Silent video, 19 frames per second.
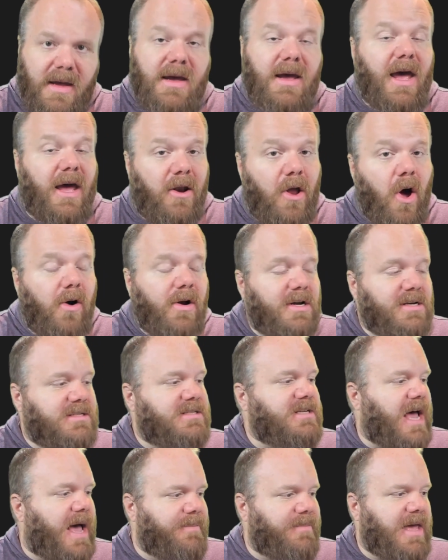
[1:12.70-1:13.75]
And notice
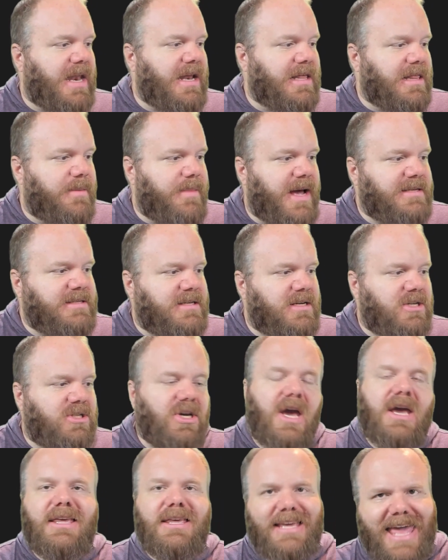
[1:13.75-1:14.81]
I'm getting the message,
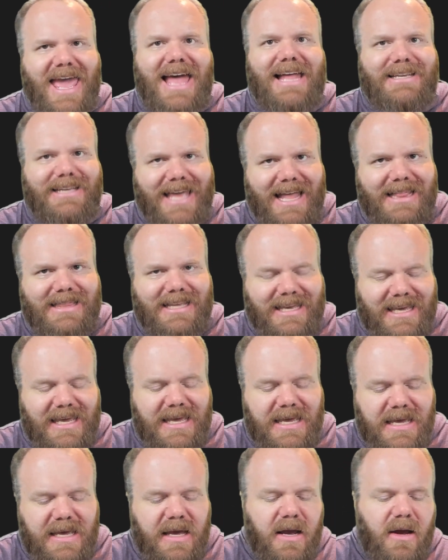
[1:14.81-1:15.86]
you can't get the
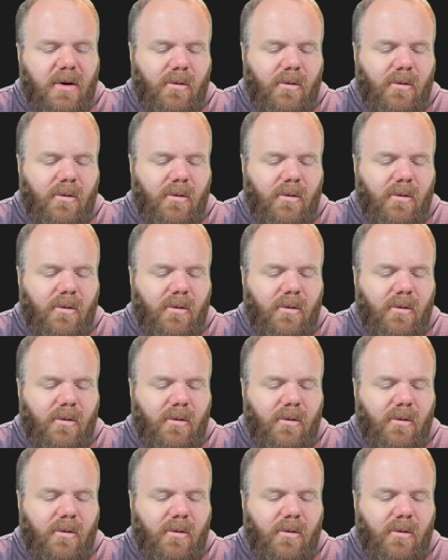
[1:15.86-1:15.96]
key